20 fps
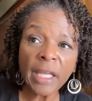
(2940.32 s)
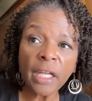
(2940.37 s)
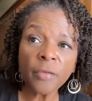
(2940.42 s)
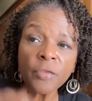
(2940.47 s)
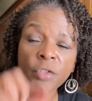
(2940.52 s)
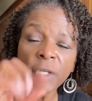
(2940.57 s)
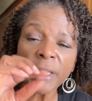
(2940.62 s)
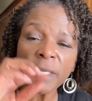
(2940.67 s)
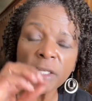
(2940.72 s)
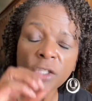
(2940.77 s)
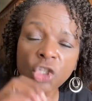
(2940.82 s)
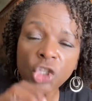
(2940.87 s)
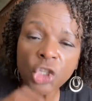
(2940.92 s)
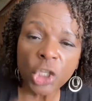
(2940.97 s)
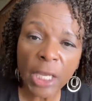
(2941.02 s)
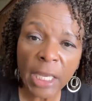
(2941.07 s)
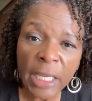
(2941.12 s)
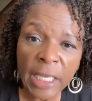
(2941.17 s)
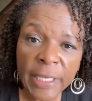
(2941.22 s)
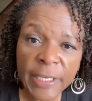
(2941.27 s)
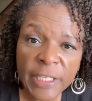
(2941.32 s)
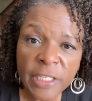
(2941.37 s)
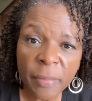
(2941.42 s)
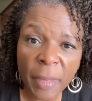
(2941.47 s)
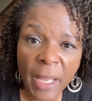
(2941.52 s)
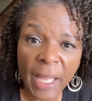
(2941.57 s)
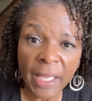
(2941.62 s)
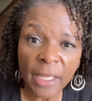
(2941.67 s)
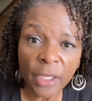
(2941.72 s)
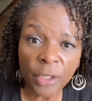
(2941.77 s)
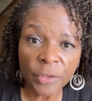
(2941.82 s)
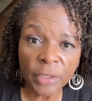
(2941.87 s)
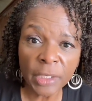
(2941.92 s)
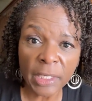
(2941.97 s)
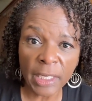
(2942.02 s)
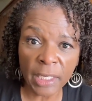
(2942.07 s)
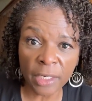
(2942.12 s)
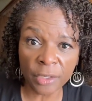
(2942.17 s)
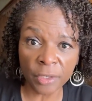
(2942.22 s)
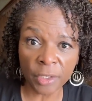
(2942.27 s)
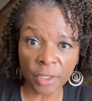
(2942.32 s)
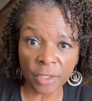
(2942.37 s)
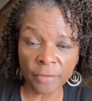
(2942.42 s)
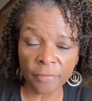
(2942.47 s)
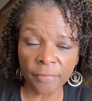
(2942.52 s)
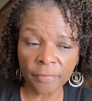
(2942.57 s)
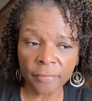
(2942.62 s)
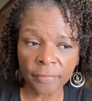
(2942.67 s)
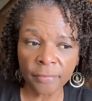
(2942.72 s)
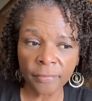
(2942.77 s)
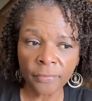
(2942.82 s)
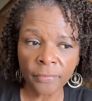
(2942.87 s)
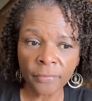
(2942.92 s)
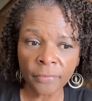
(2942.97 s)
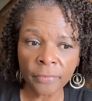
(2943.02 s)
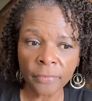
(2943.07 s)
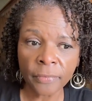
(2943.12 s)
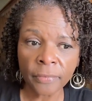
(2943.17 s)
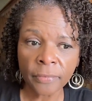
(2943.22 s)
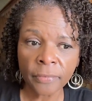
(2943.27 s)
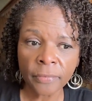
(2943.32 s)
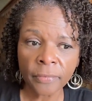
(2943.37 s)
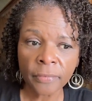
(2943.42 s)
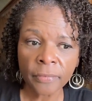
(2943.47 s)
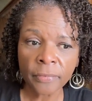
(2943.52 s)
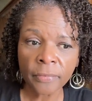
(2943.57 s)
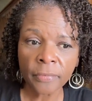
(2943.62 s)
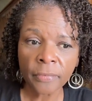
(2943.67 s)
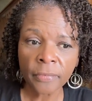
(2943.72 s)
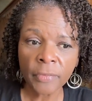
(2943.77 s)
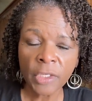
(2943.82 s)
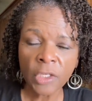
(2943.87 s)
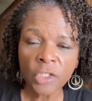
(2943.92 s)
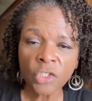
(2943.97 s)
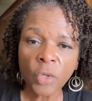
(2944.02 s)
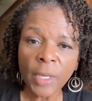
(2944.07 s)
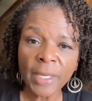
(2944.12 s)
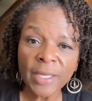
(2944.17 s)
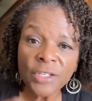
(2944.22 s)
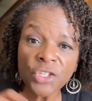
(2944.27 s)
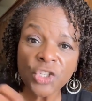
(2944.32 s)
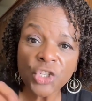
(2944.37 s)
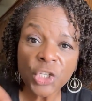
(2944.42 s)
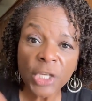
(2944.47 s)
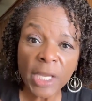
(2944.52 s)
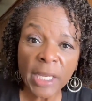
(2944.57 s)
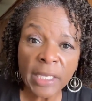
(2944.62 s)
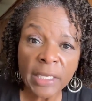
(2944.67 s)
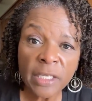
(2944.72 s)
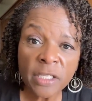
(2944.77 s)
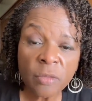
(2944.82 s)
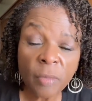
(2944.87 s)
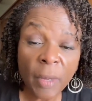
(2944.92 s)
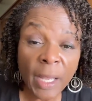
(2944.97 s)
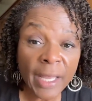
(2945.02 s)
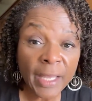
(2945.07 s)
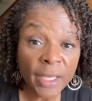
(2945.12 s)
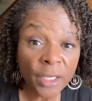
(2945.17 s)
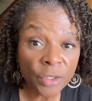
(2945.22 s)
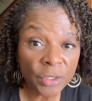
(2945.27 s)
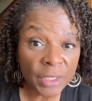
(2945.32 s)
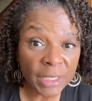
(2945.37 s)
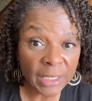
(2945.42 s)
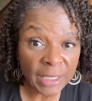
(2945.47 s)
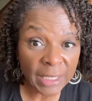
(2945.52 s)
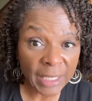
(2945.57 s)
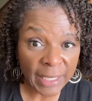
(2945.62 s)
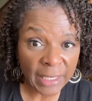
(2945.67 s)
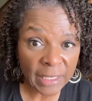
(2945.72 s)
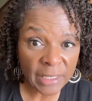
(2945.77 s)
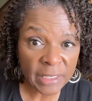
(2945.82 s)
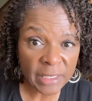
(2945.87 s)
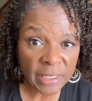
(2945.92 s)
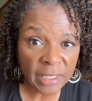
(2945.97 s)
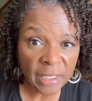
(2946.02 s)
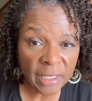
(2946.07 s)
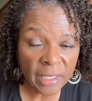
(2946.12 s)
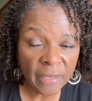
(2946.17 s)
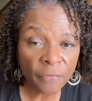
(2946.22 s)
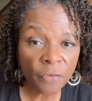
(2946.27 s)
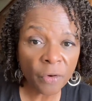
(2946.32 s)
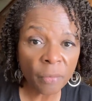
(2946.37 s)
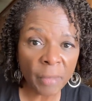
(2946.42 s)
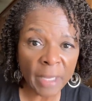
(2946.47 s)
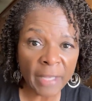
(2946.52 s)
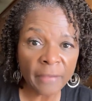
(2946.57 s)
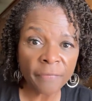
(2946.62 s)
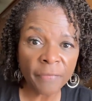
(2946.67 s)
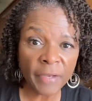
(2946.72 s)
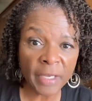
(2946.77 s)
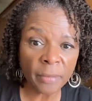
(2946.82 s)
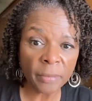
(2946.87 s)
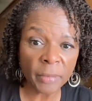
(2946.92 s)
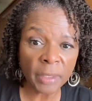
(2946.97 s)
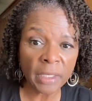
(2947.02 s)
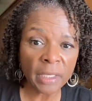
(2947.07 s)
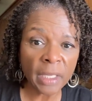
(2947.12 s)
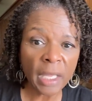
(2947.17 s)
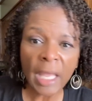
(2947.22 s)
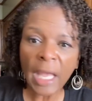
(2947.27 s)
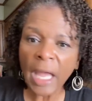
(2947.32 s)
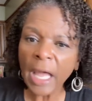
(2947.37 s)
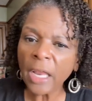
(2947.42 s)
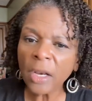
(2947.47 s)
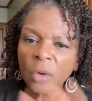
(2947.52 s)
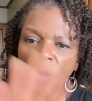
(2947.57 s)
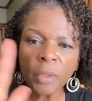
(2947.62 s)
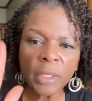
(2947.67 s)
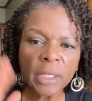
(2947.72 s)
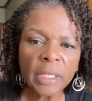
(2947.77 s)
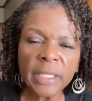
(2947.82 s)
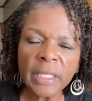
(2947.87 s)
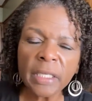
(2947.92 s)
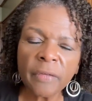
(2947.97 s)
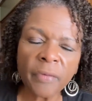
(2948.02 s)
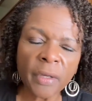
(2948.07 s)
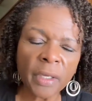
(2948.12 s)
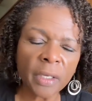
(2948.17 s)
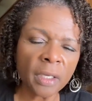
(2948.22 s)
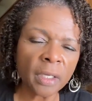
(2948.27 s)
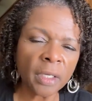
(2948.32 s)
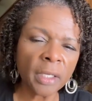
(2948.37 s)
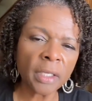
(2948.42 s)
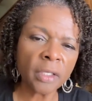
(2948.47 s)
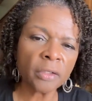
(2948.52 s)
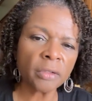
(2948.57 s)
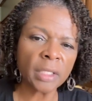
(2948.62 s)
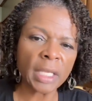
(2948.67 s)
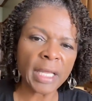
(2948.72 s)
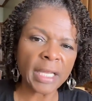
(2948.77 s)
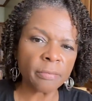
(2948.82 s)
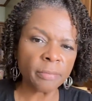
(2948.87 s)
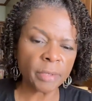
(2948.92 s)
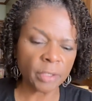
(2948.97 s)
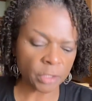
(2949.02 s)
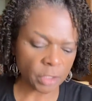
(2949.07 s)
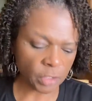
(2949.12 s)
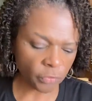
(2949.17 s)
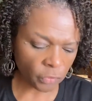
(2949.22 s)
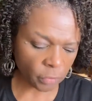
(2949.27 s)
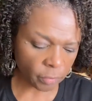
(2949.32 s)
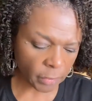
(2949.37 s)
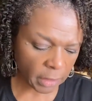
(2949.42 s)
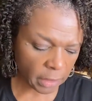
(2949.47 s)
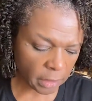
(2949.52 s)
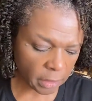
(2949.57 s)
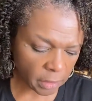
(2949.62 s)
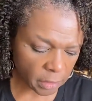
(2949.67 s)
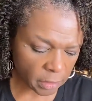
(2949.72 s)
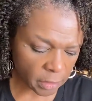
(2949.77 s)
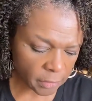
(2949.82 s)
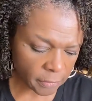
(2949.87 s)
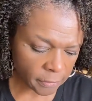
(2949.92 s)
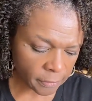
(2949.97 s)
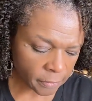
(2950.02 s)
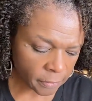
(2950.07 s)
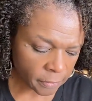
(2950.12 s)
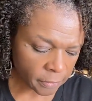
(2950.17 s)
health so I can change my health narrative, so I can change my health legacy for my family. I don't want to leave a health liability for my kids.